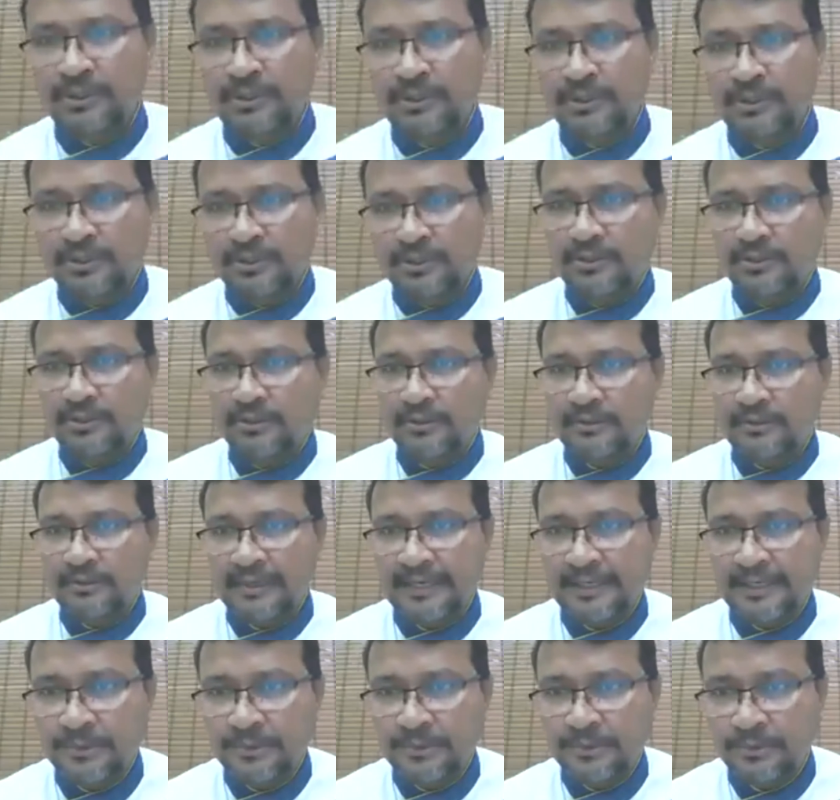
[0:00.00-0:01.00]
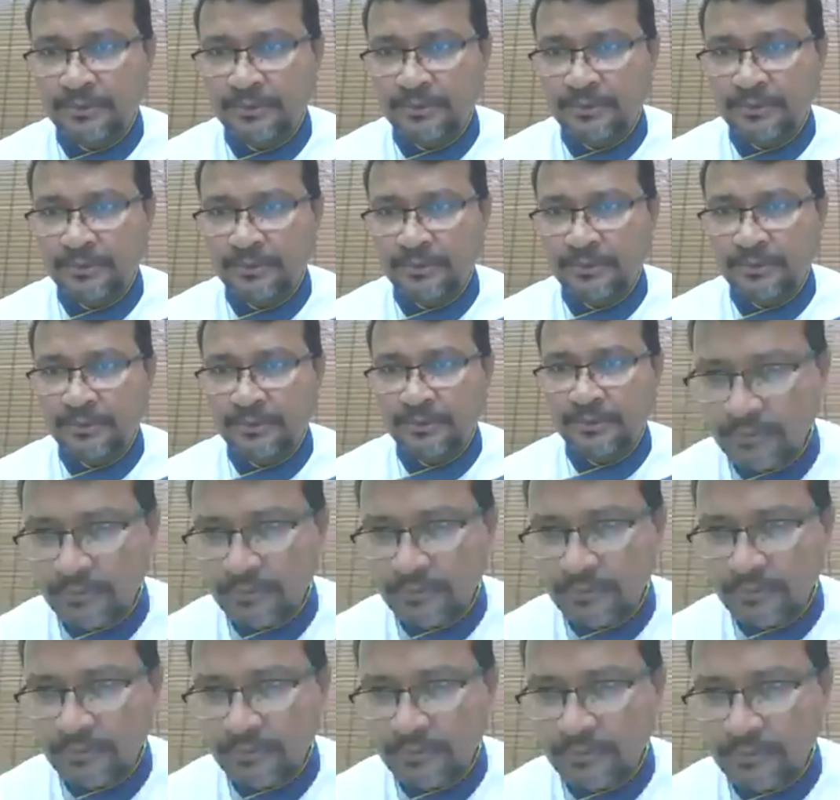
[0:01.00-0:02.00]
uh, try to you know,
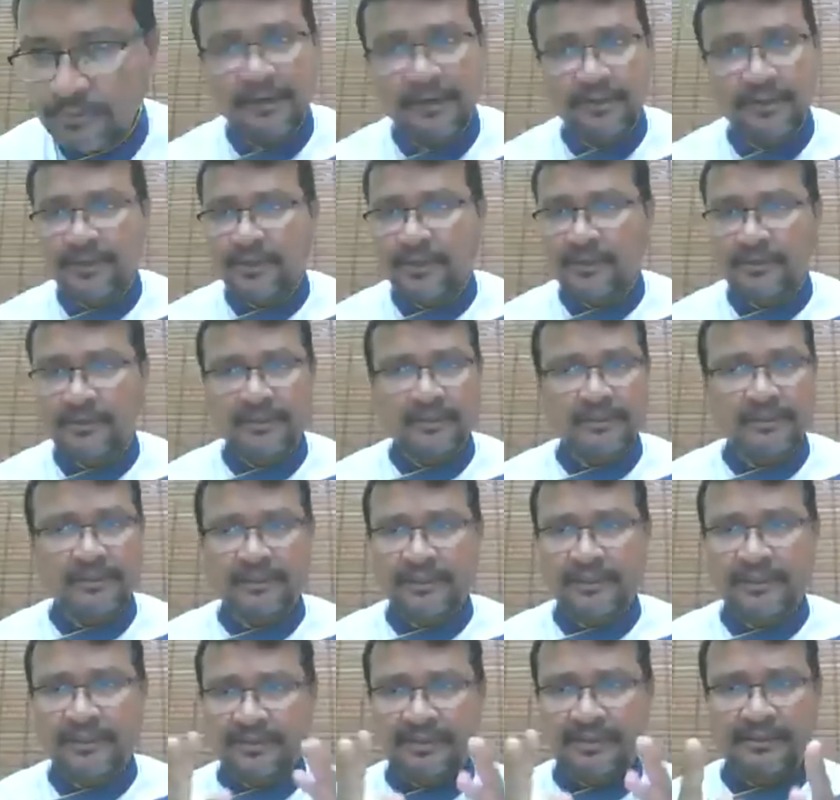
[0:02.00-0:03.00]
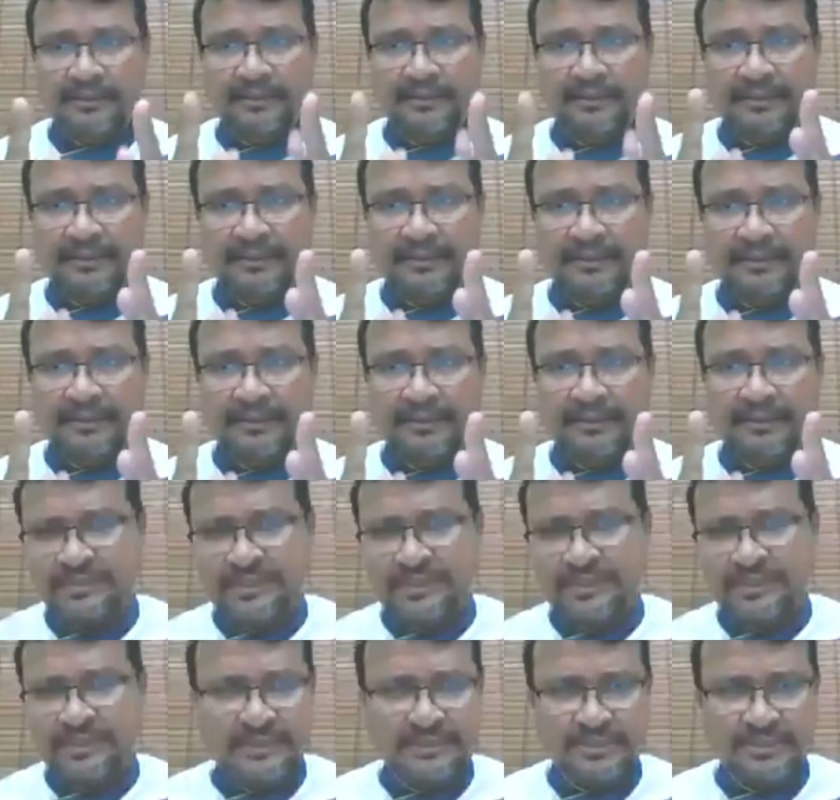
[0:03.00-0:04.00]
uh, and you can the even the dry fruits and
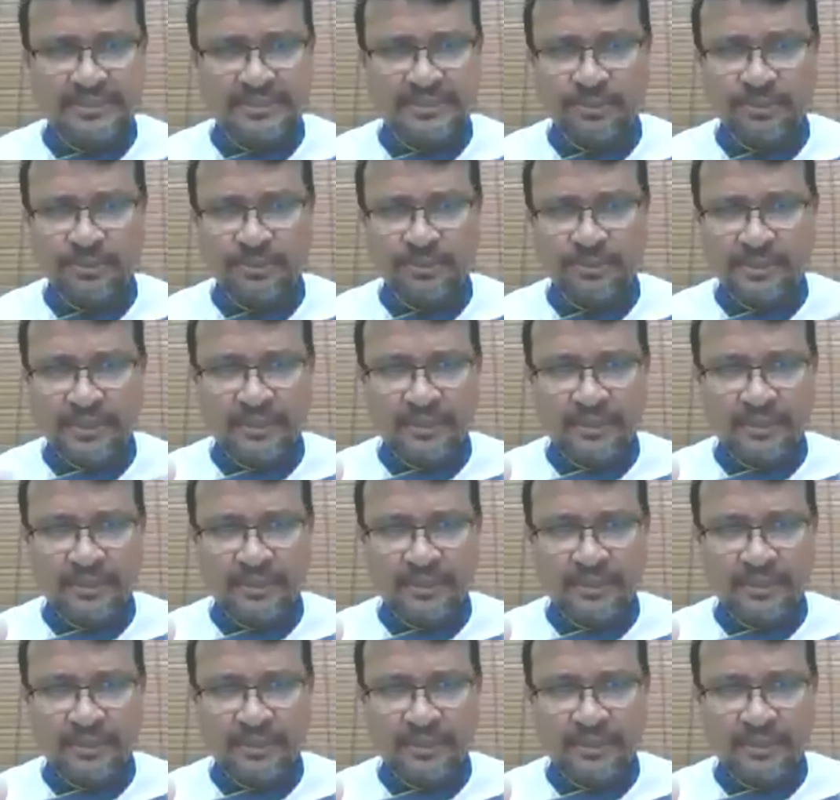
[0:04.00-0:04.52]
nuts you can